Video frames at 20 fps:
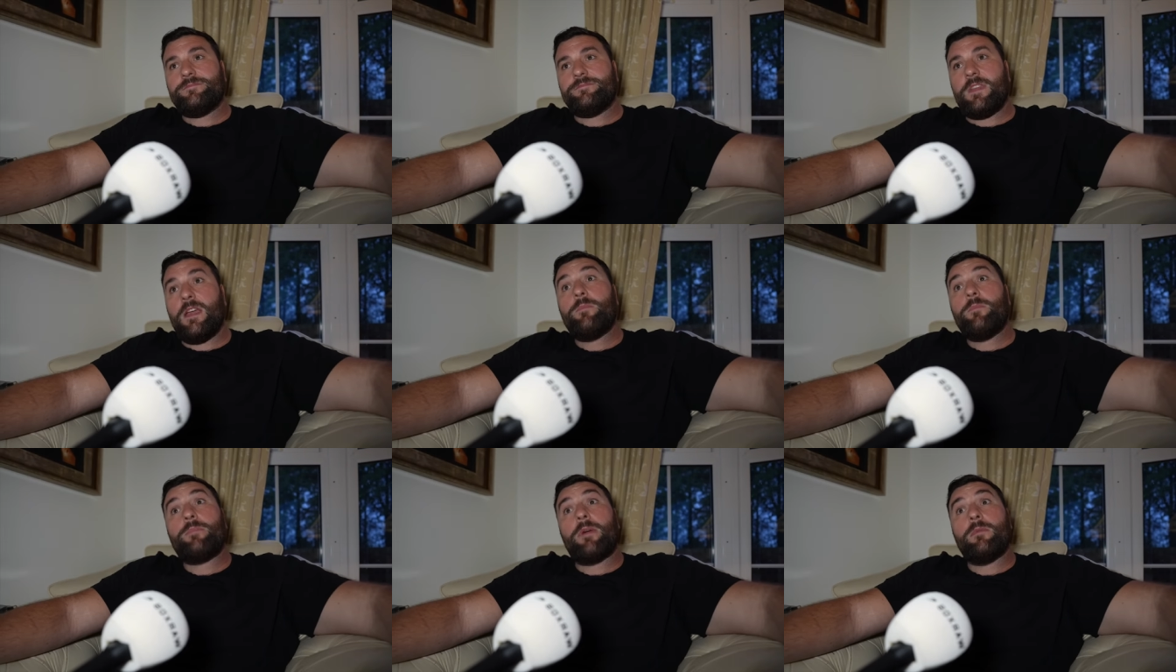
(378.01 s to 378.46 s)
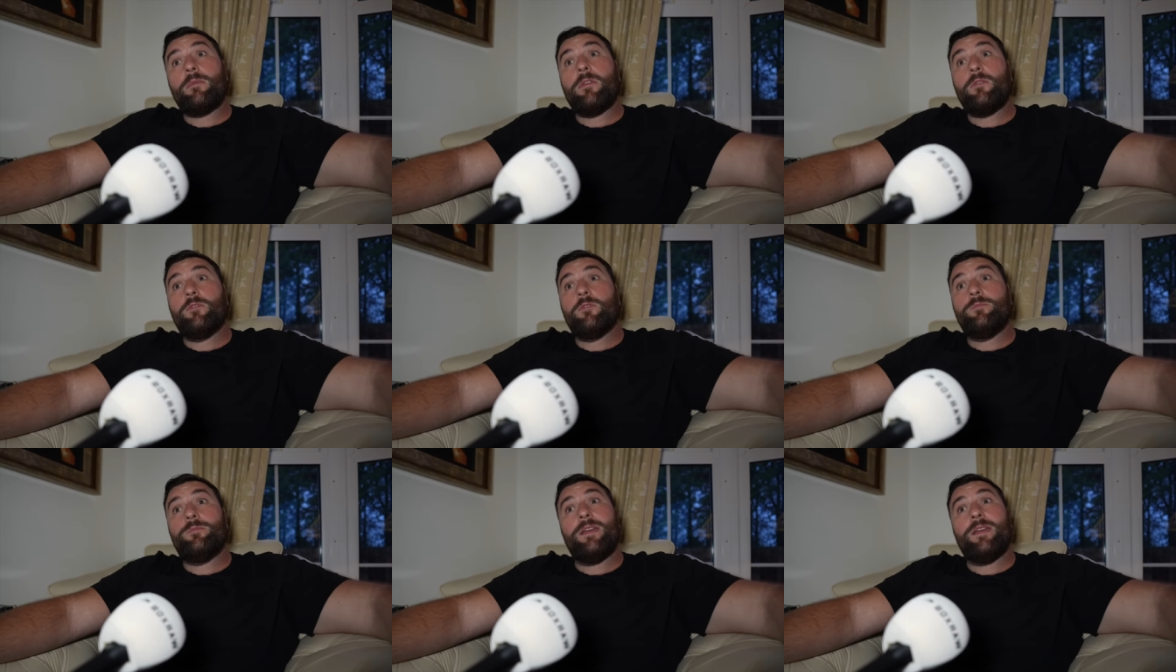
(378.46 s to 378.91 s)
it probably
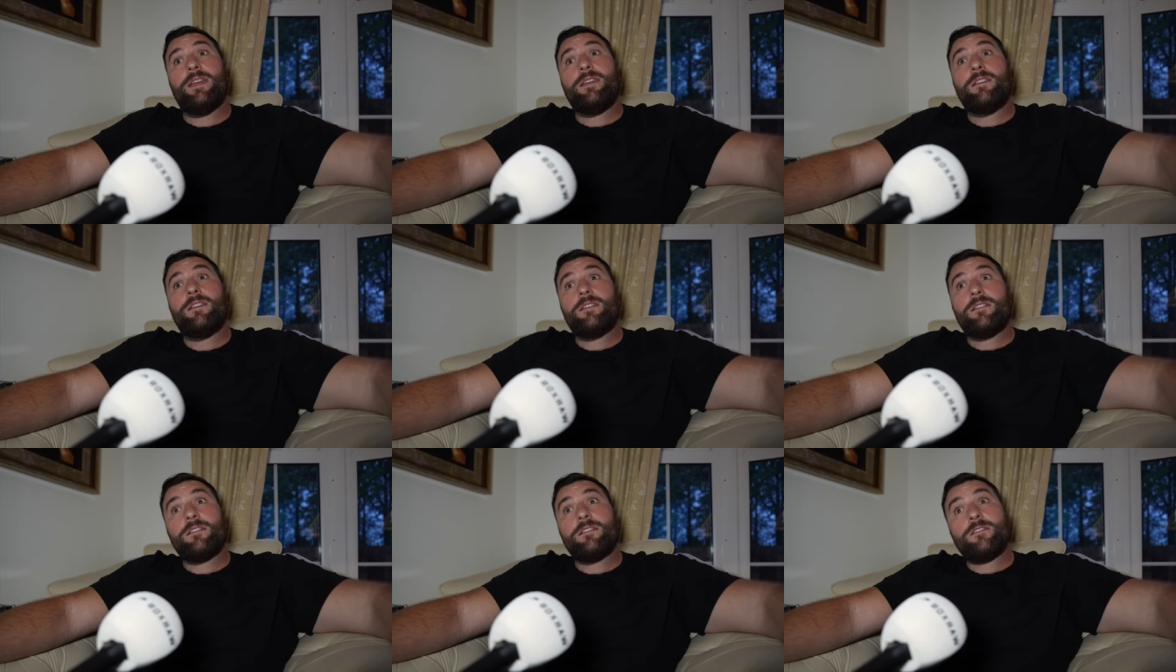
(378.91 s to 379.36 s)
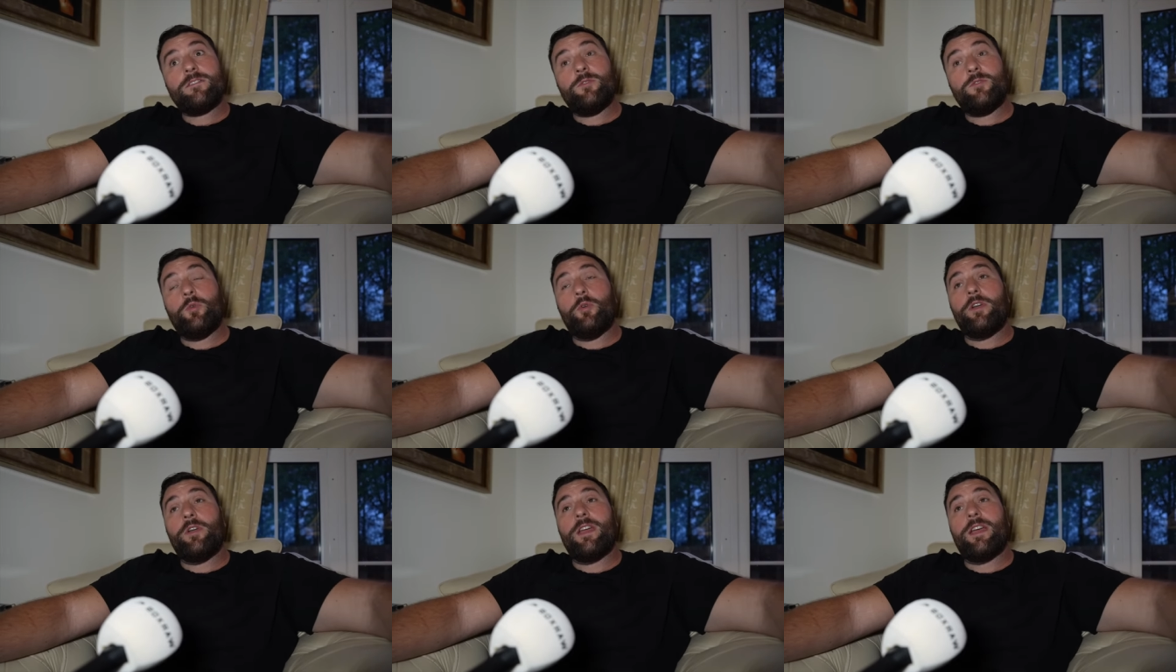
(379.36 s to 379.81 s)
would be
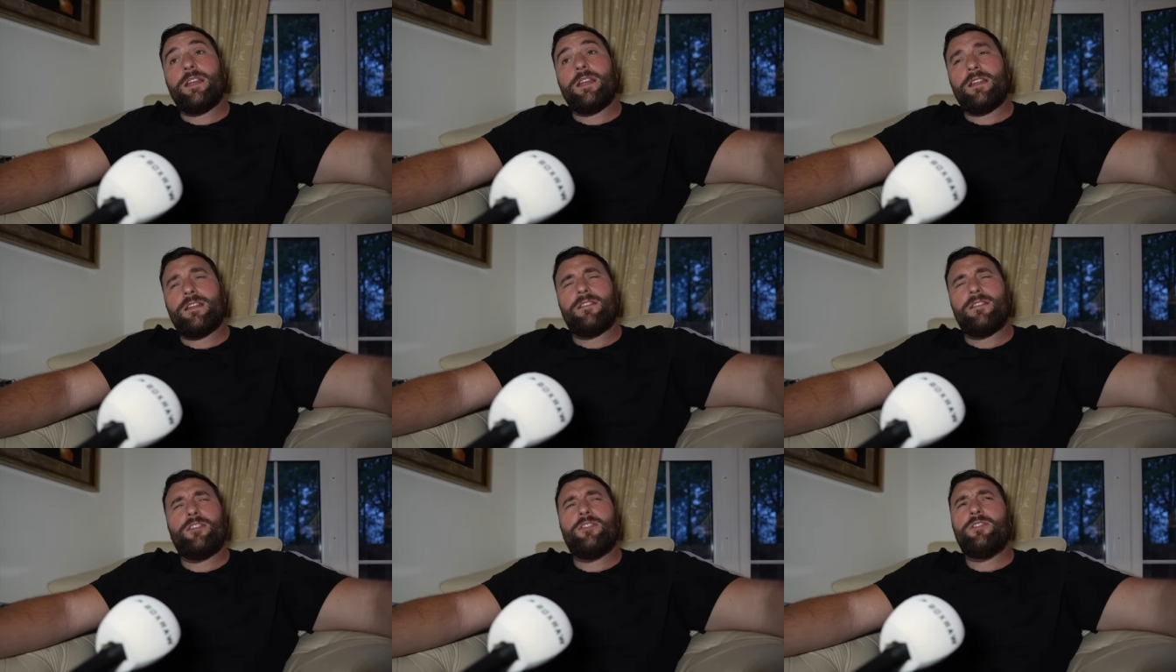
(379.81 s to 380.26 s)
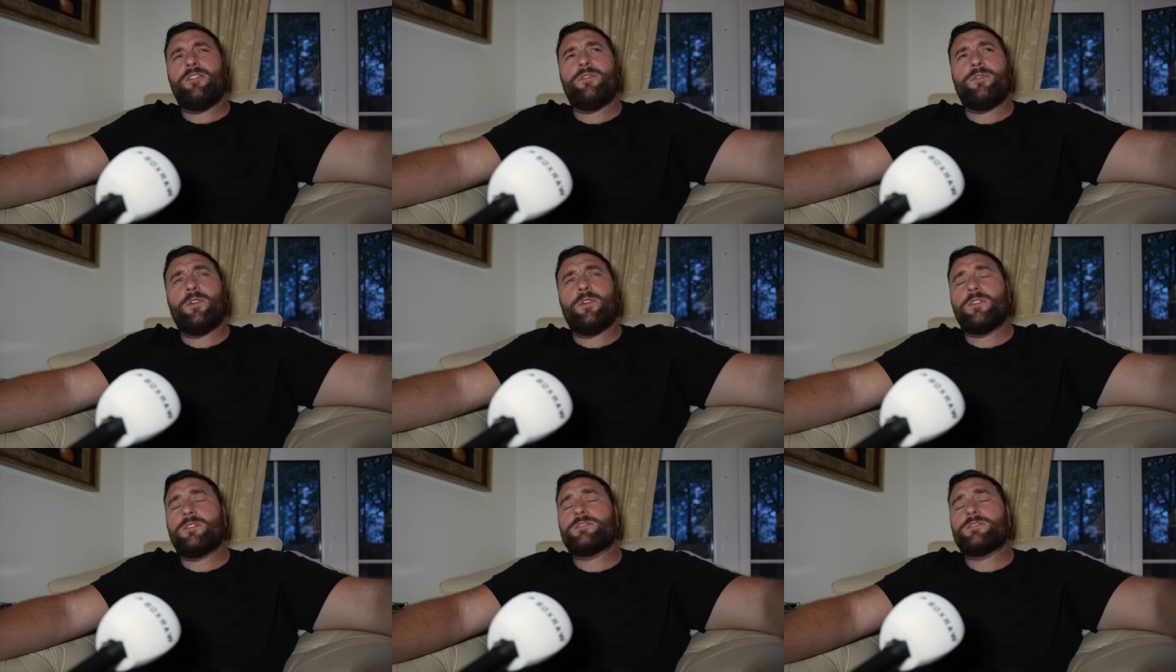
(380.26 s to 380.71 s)
worrying and who the
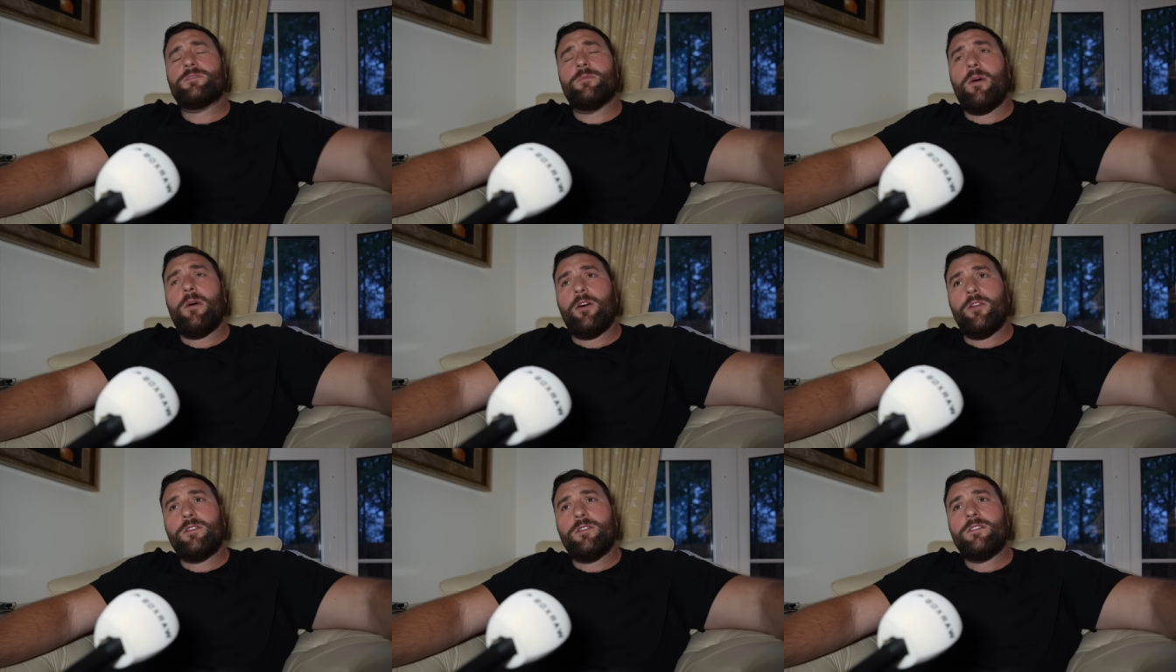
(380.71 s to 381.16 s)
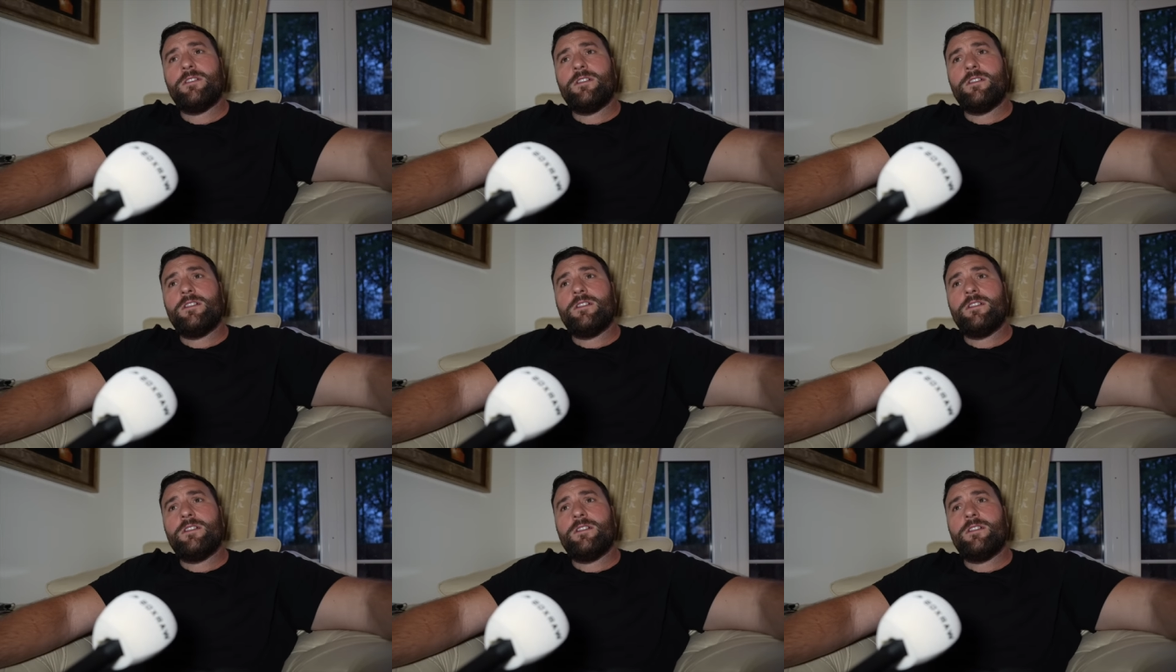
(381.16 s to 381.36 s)
fuck's the mole.